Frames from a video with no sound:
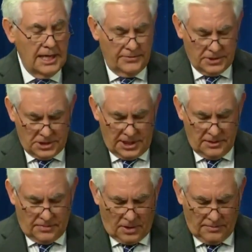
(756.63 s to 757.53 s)
and the
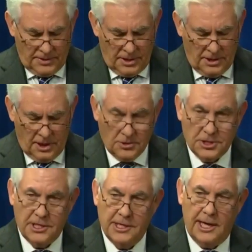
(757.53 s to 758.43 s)
State Department
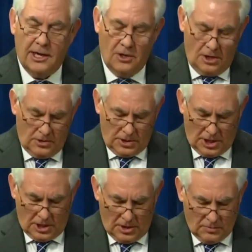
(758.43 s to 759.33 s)
hosted an hour-long
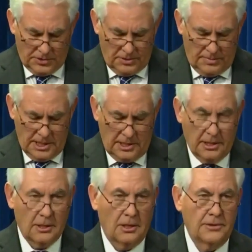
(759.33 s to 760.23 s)
call with the
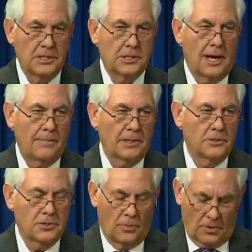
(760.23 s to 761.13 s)
media on this
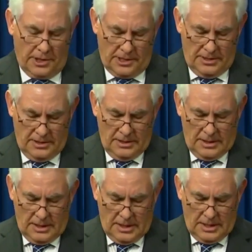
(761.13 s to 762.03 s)
topic this morning.
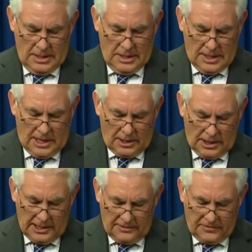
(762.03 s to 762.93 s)
Our
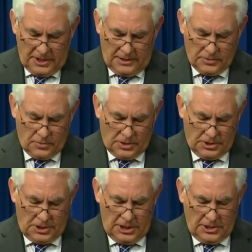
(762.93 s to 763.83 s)
collective teams
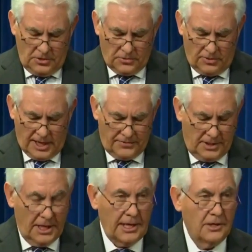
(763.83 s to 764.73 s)
will continue
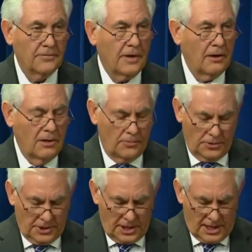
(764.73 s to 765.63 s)
throughout the day to follow
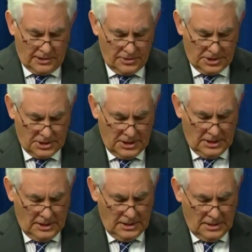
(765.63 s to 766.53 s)
up with the Congress,
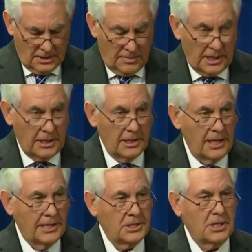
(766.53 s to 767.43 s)
the
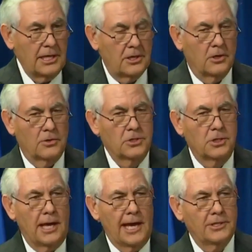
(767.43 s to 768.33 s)
media, and
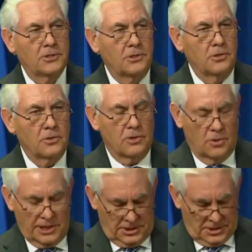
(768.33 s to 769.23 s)
stakeholders to answer your
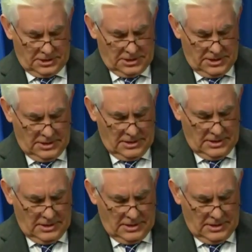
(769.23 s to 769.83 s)
questions.